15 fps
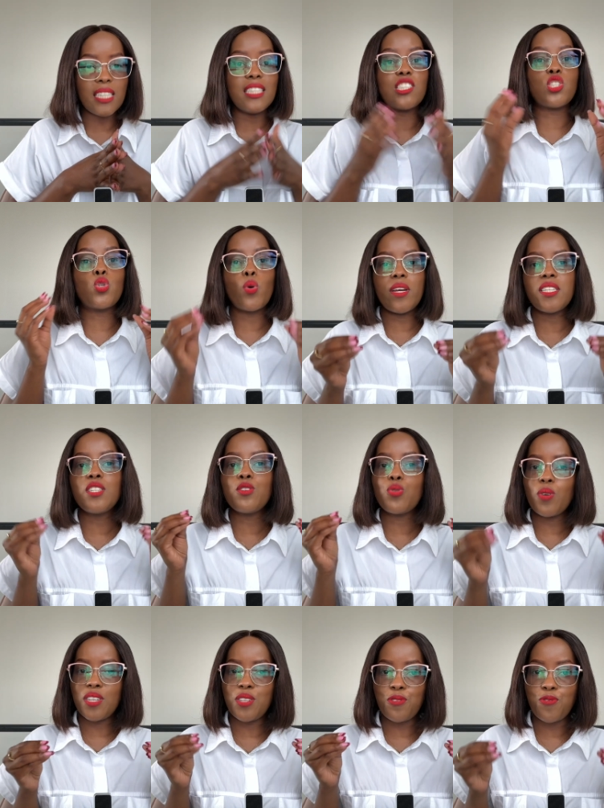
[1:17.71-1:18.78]
its
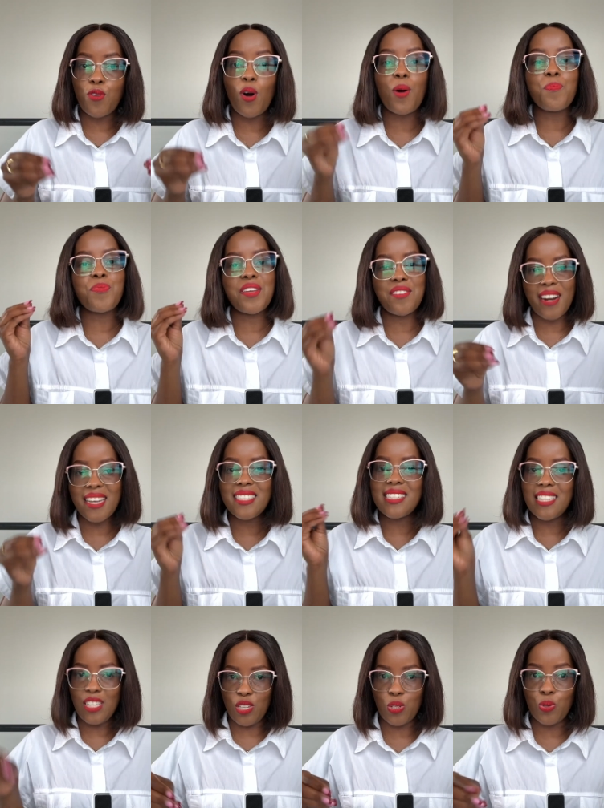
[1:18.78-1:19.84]
2024 rights
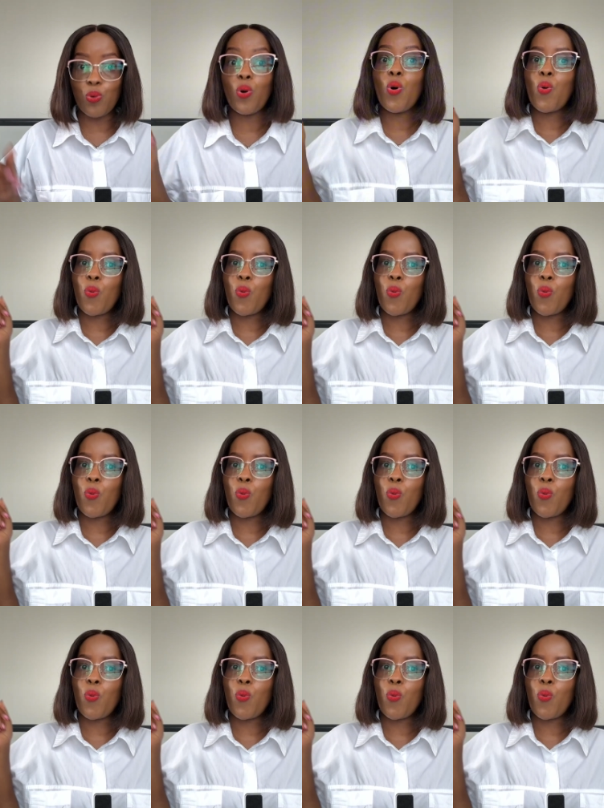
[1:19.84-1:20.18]
issue,